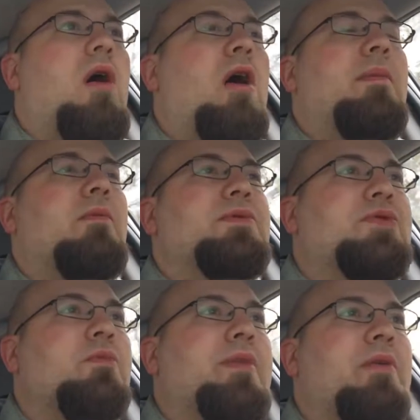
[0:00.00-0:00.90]
I'll be
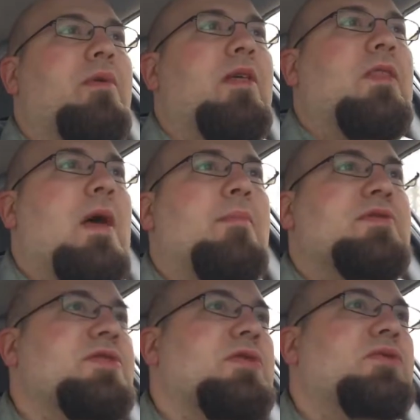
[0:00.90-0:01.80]
resuming with
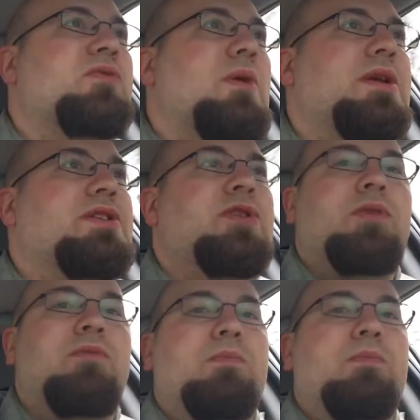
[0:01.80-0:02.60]
episode 22.